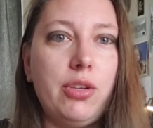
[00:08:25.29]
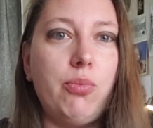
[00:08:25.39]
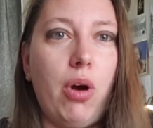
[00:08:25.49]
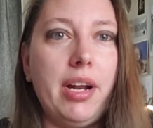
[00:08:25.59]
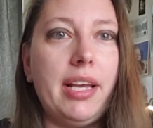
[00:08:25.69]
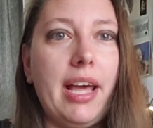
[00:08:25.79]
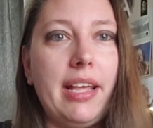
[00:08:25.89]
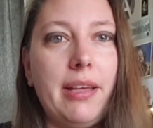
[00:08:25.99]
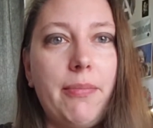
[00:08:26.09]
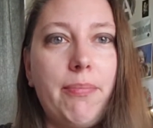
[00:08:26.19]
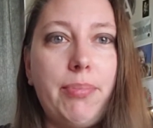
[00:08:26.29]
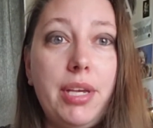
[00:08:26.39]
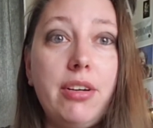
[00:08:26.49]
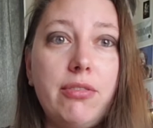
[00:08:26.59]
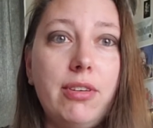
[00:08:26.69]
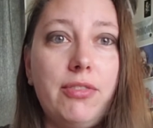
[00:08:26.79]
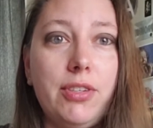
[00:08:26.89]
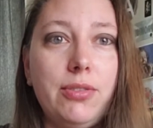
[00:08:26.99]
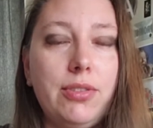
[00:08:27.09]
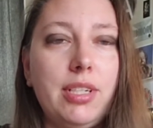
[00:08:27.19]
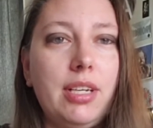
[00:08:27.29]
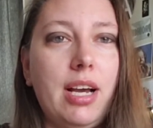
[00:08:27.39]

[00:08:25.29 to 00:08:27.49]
You want to get it peer reviewed.